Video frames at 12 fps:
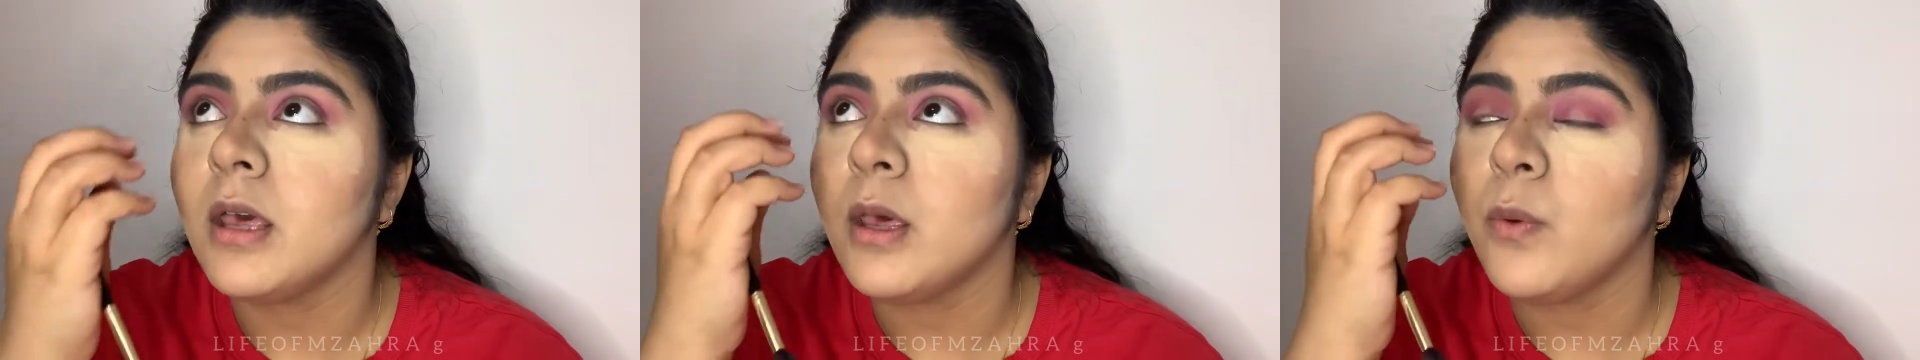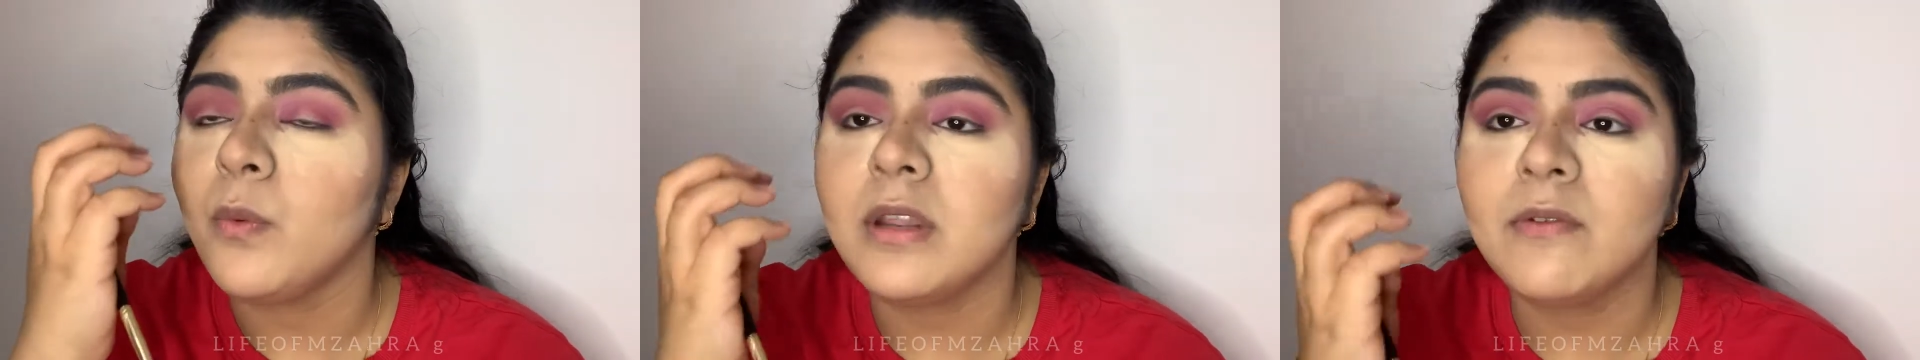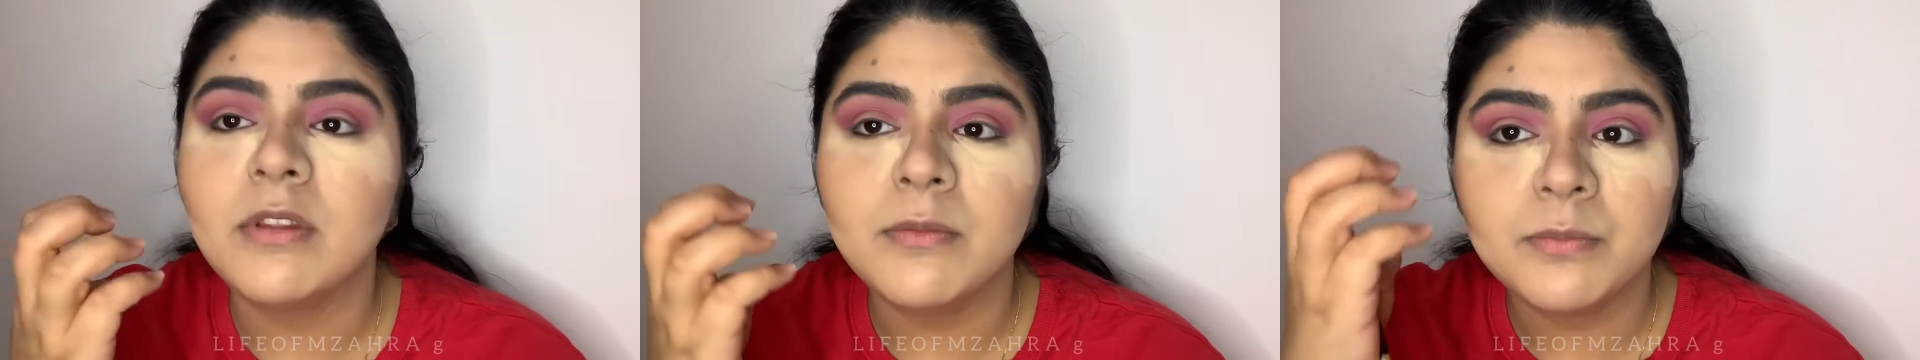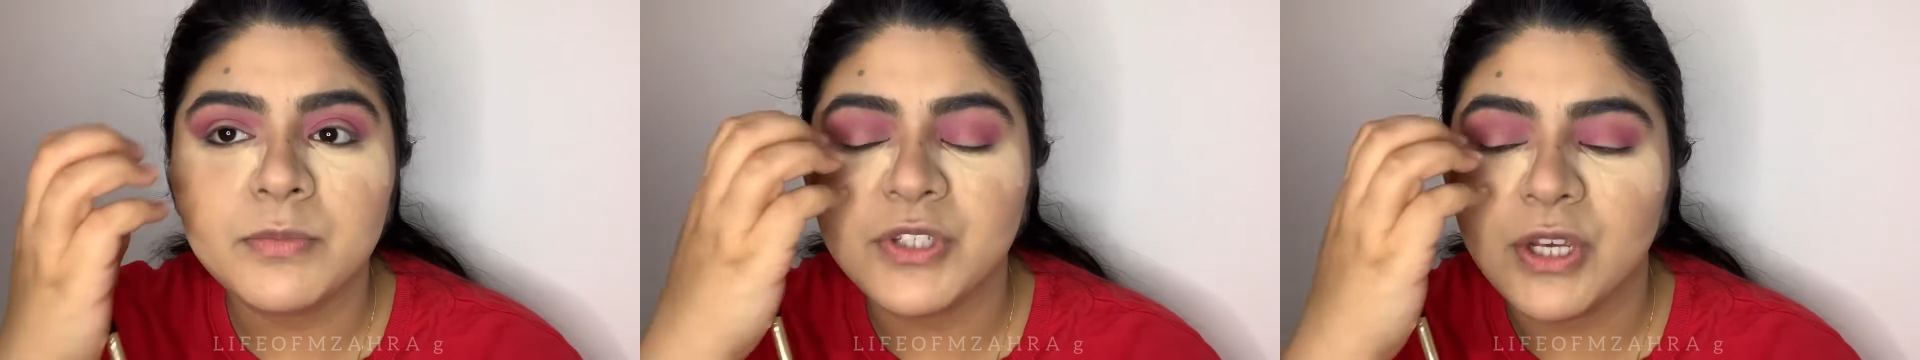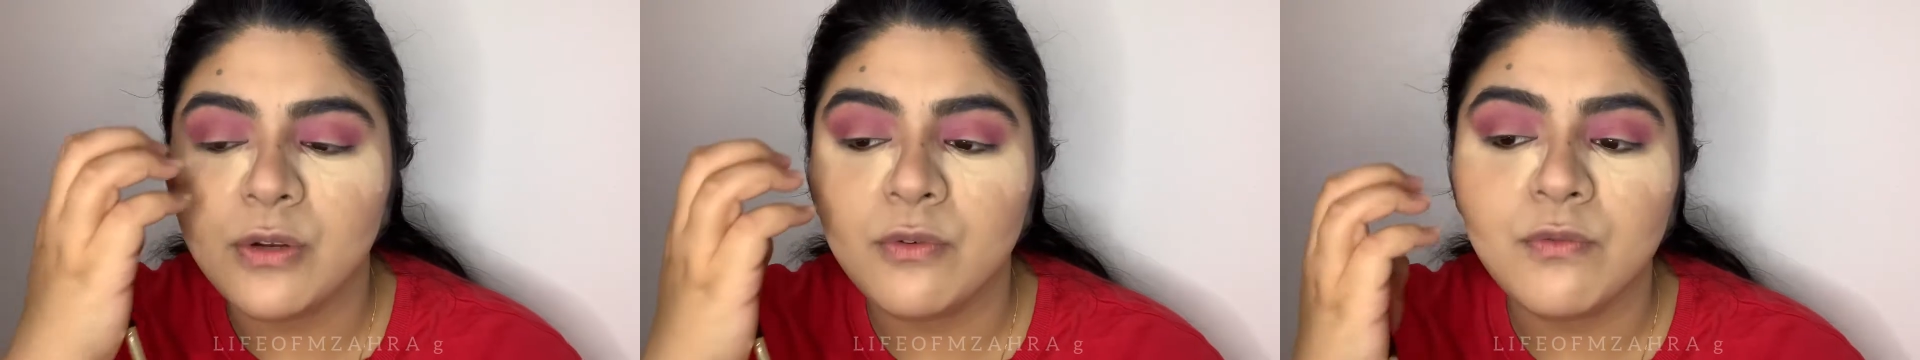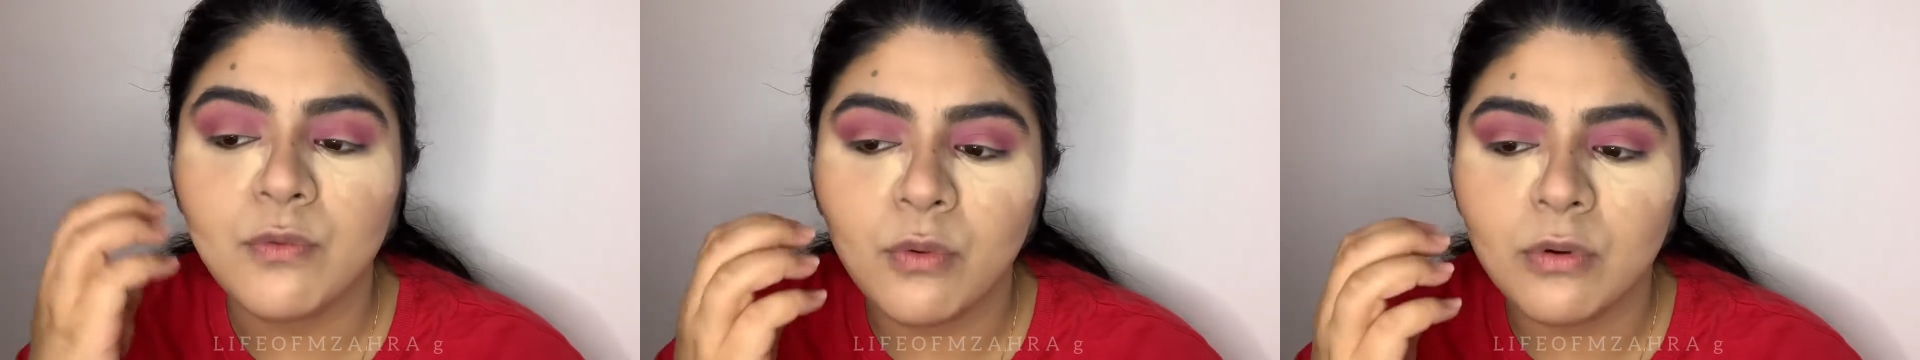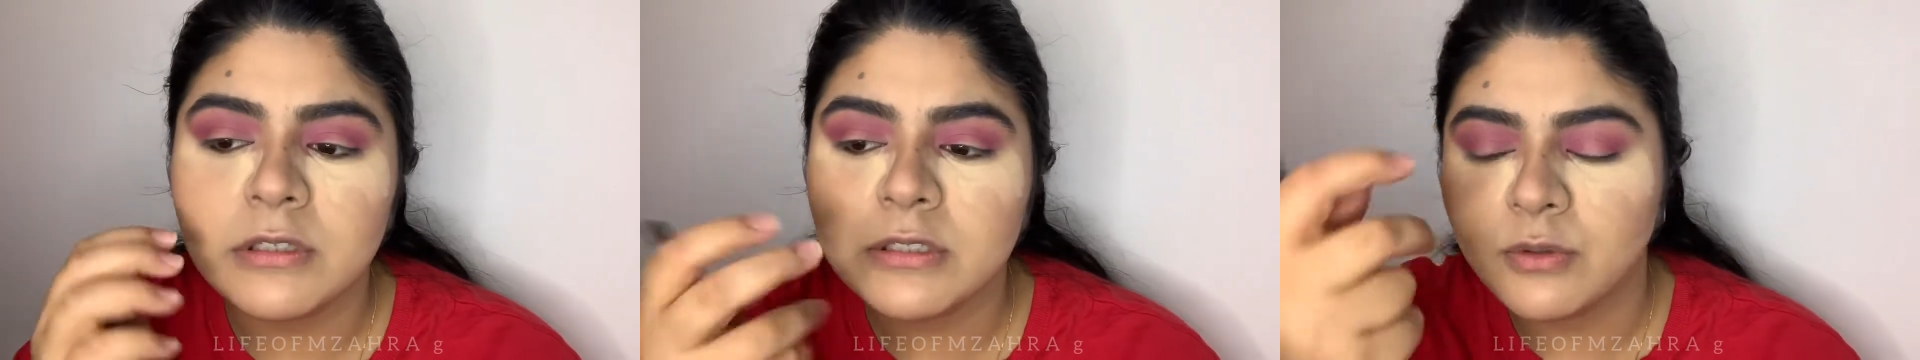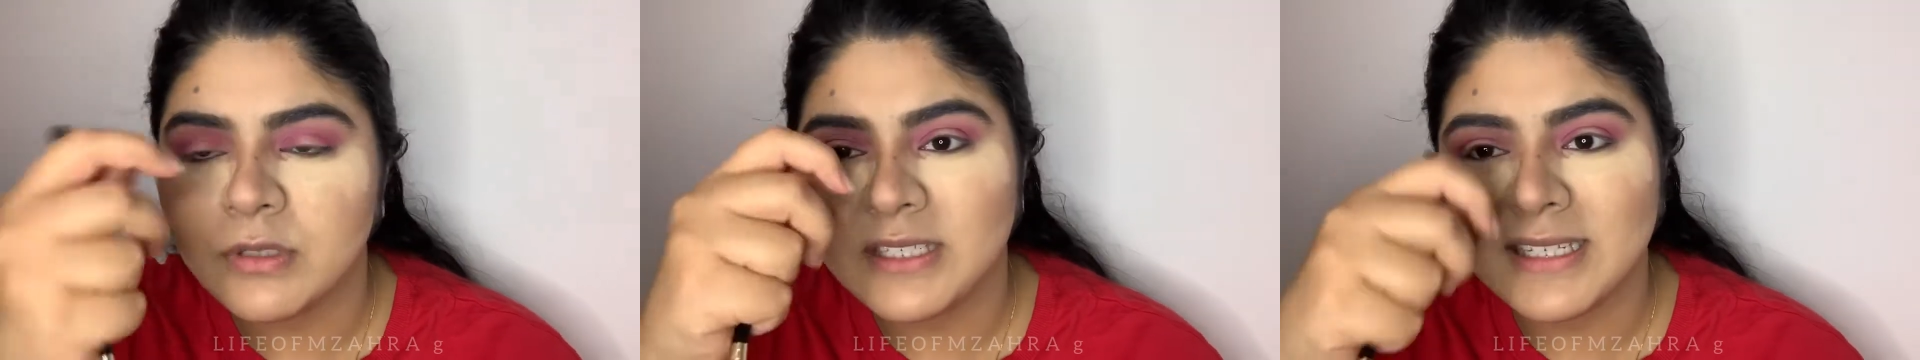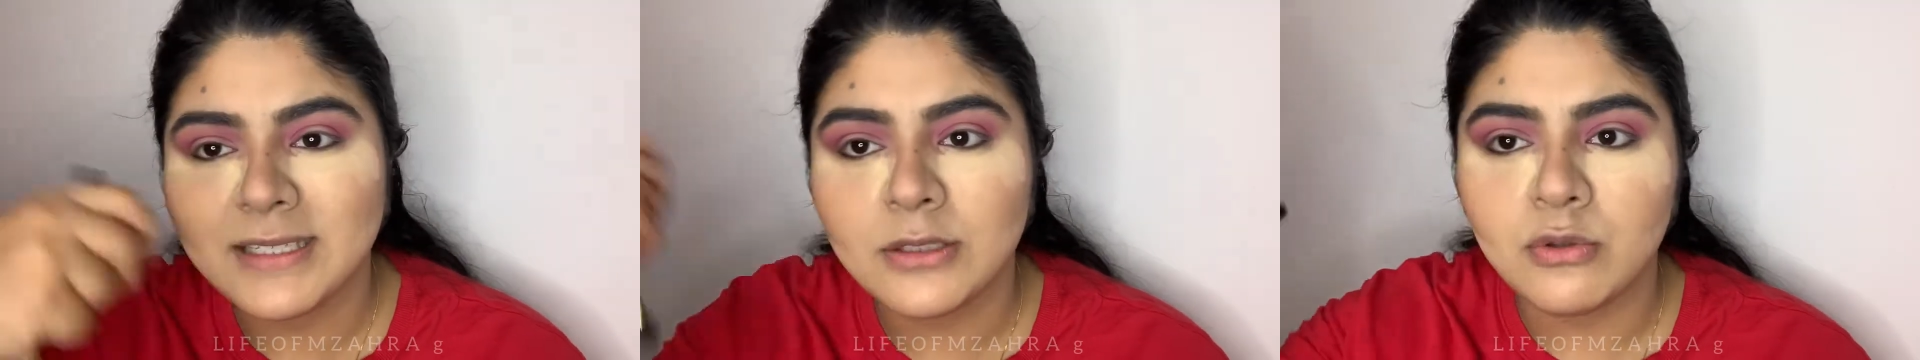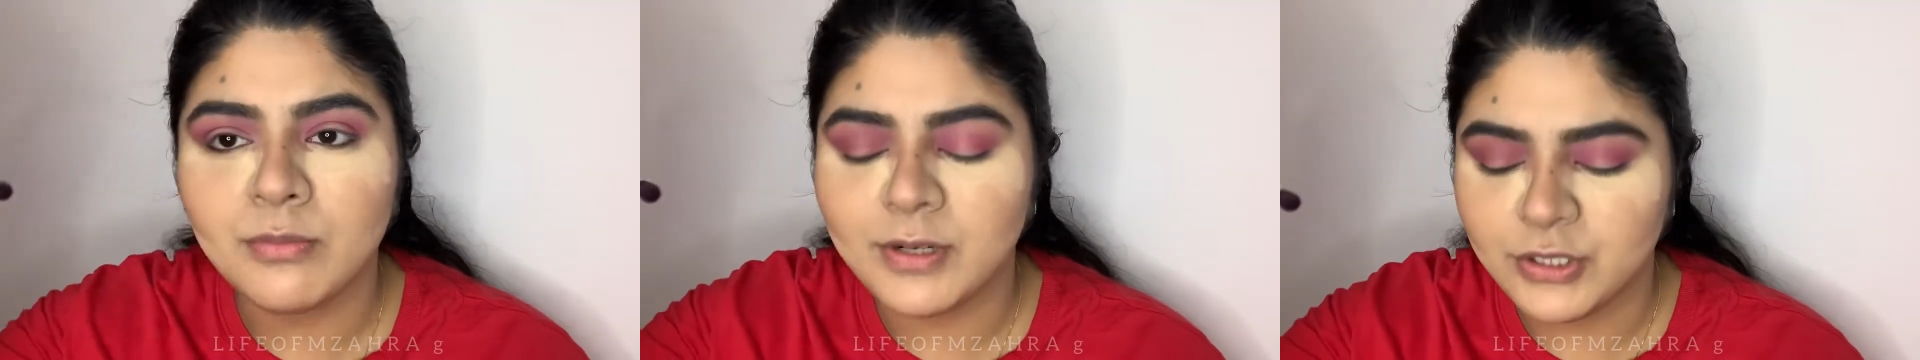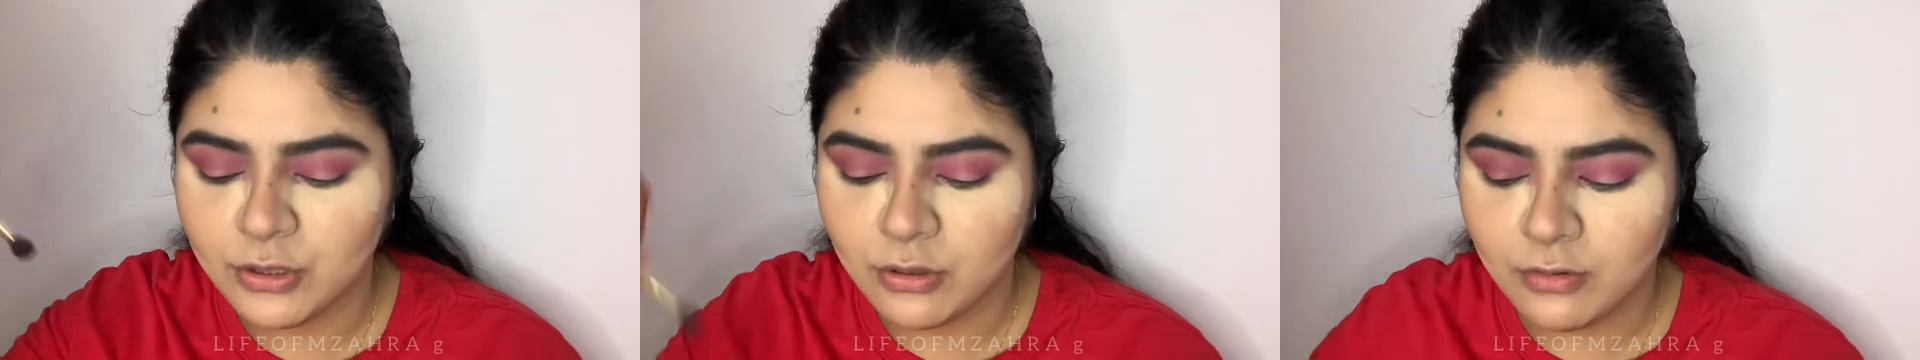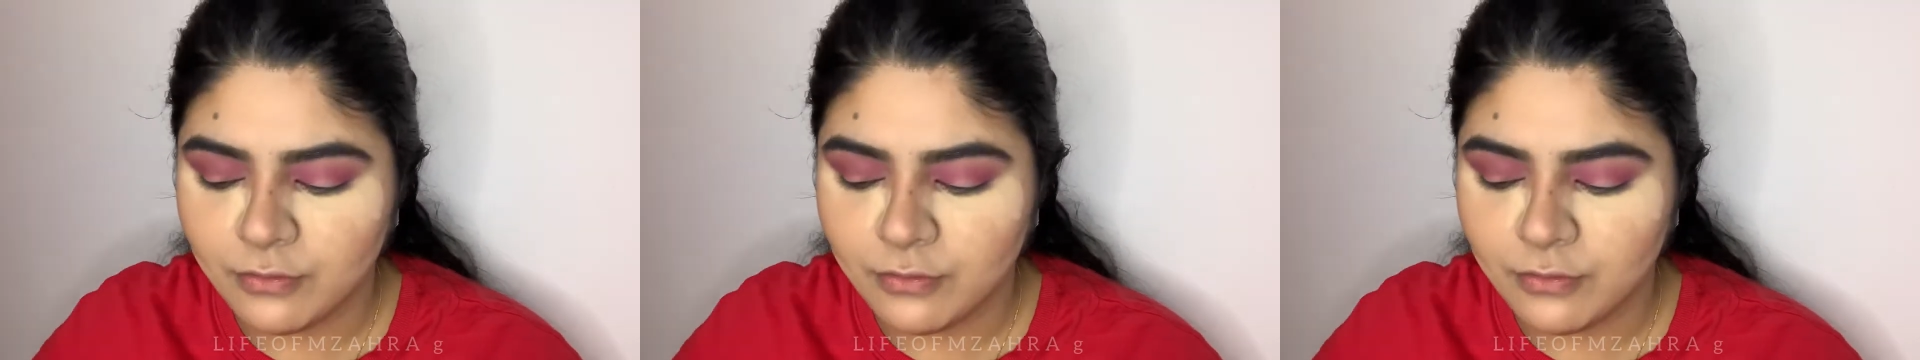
whenever the shadow falls so it's easy to brush it off